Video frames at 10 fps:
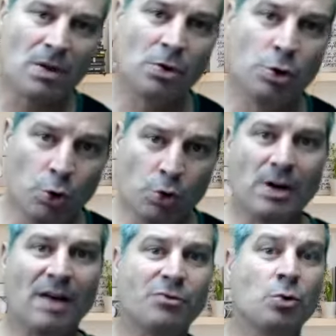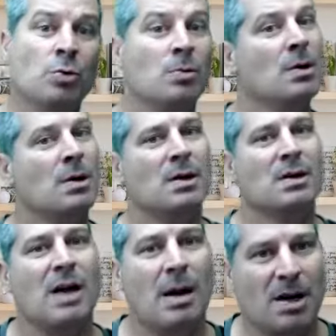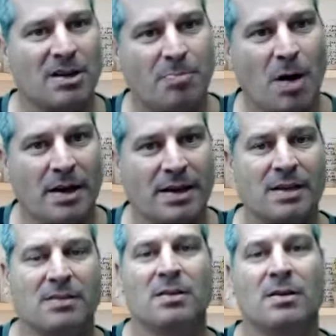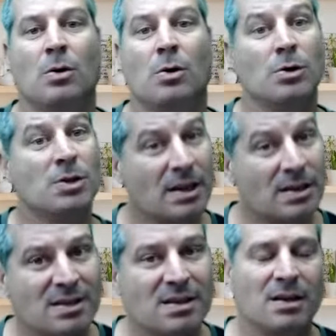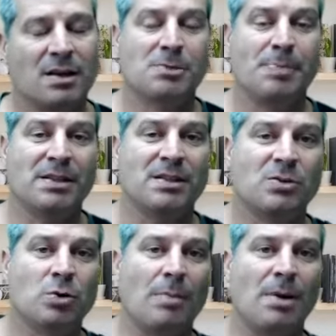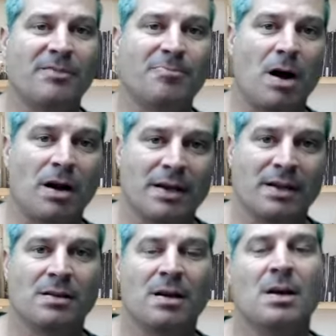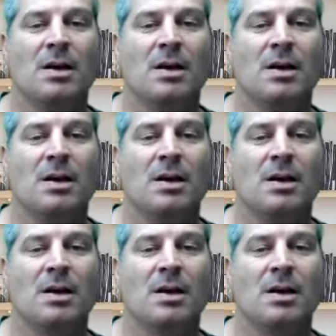you don't have to come out of pocket, or not expected to come out of pocket